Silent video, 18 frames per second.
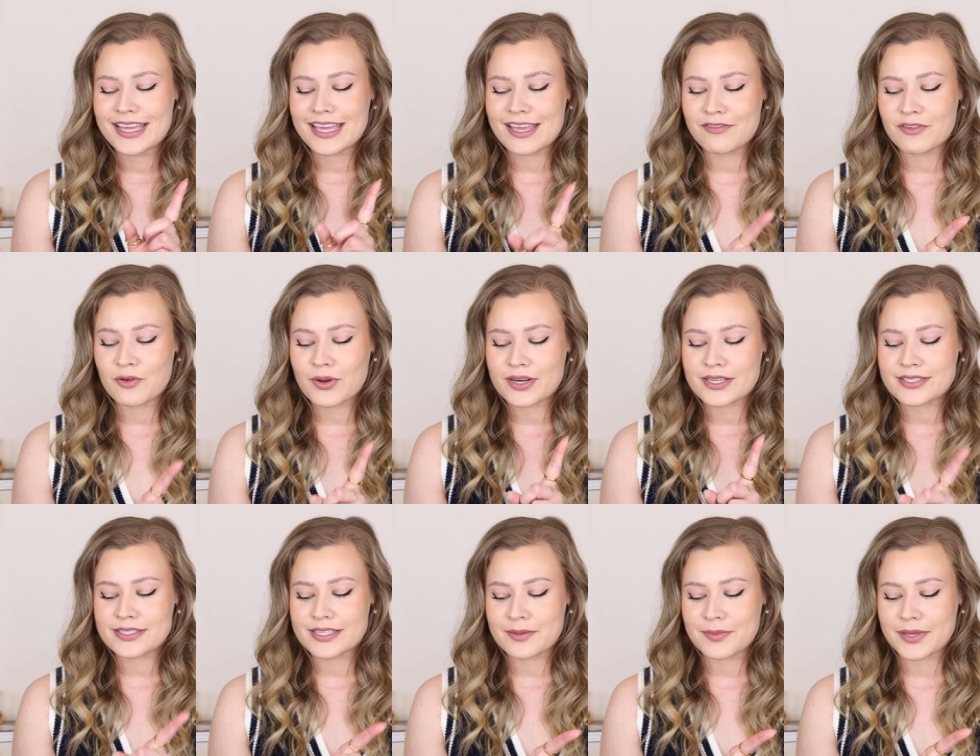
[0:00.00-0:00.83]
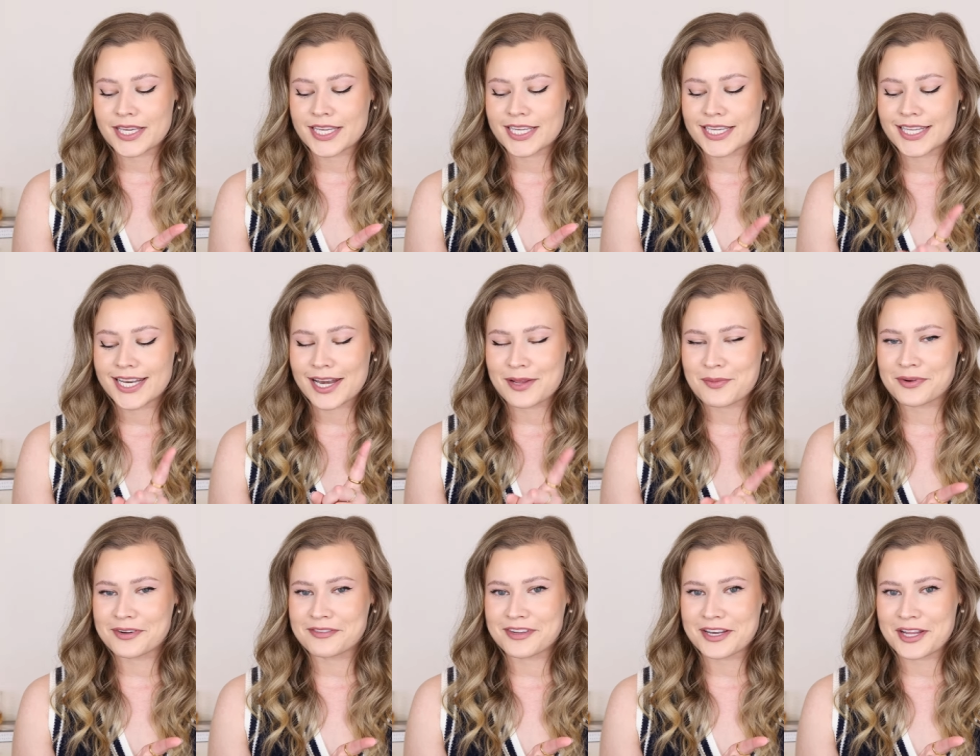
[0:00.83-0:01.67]
If you want to see me in any
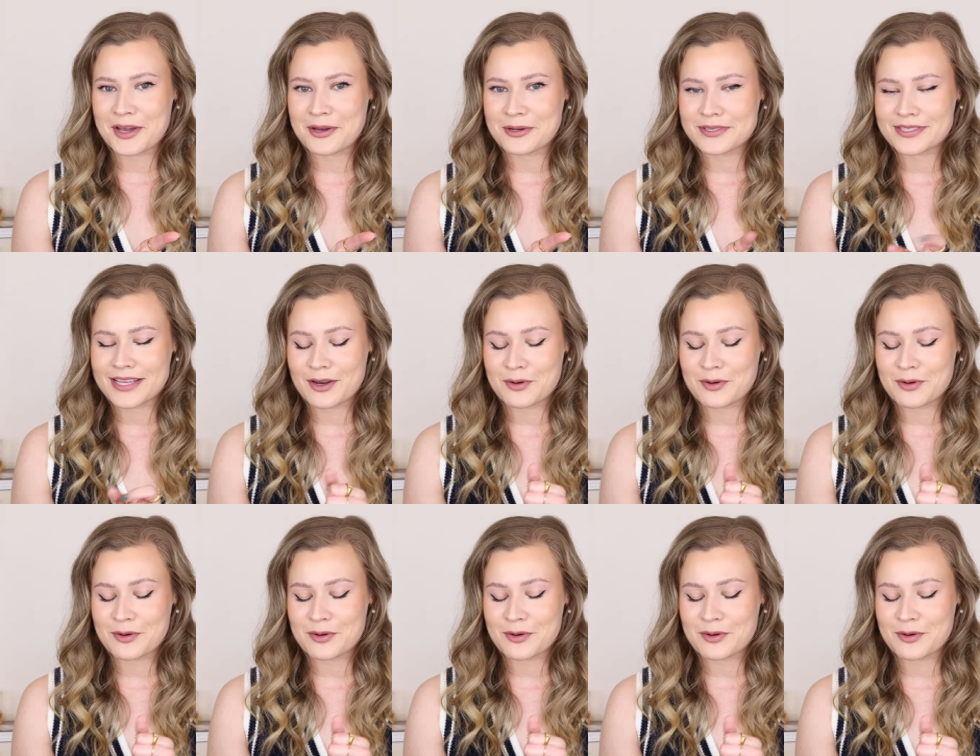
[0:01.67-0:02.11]
more videos,